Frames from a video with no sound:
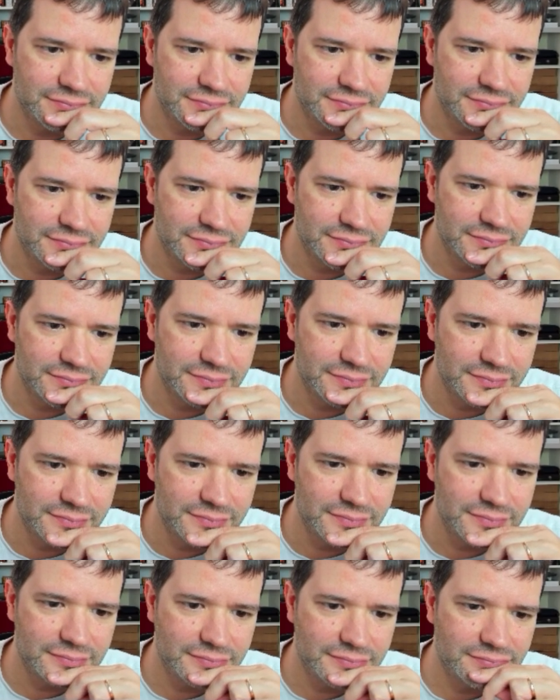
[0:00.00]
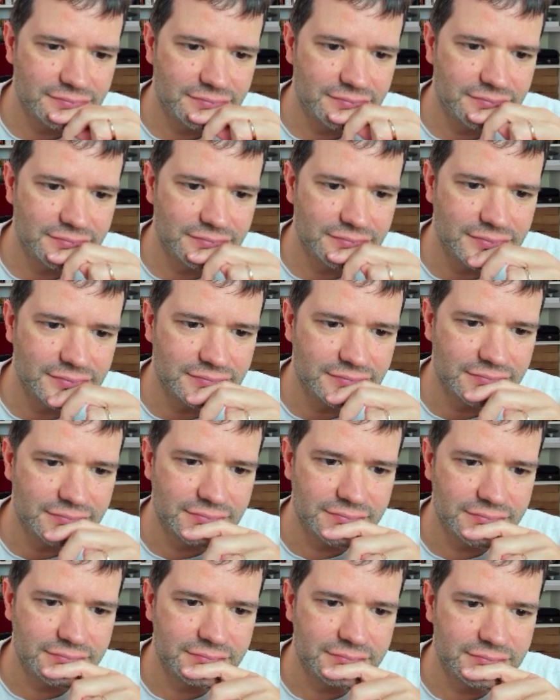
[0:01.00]
as numerous nations around the
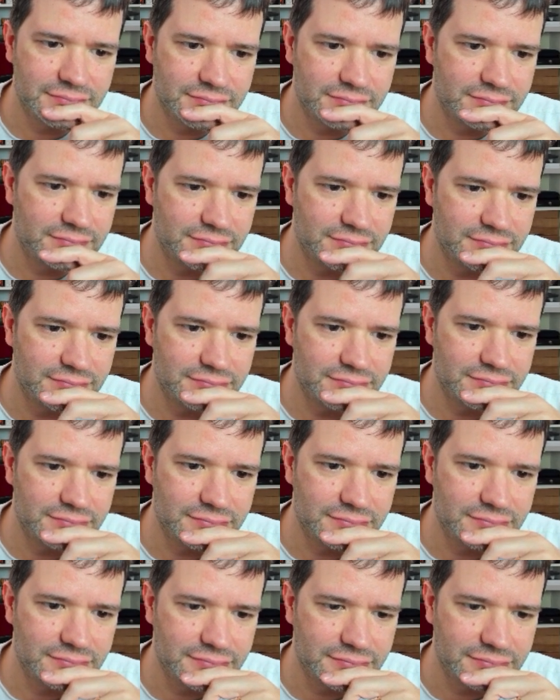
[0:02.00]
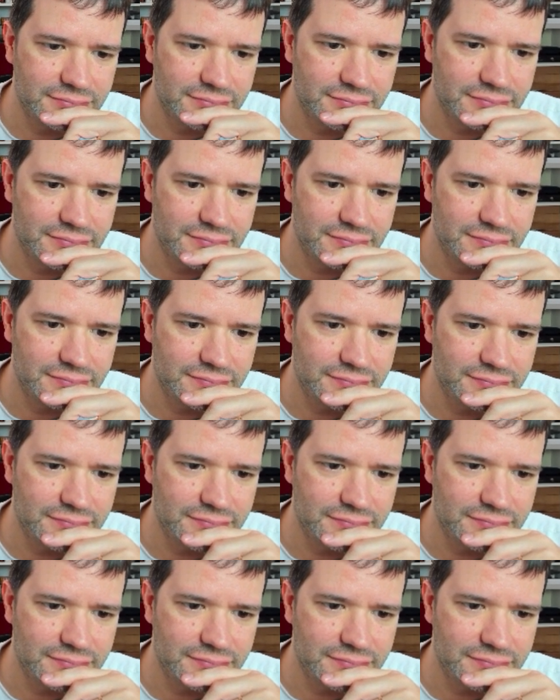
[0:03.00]
world have fielded similar variants.